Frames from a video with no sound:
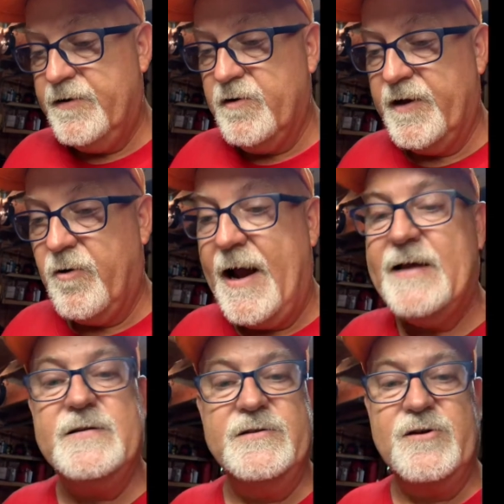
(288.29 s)
do. The
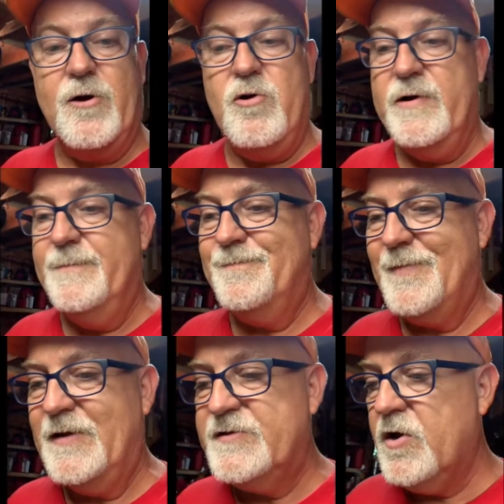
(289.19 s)
grass is growing.
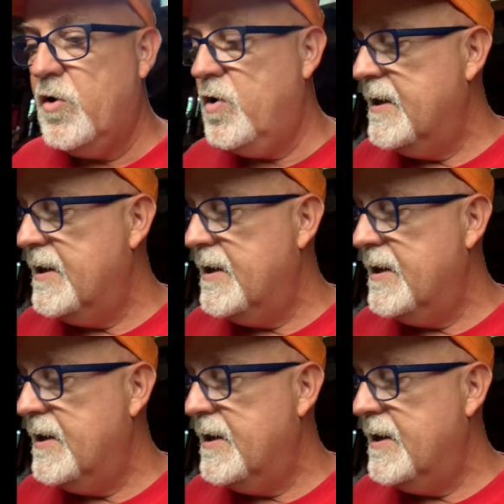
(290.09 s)
So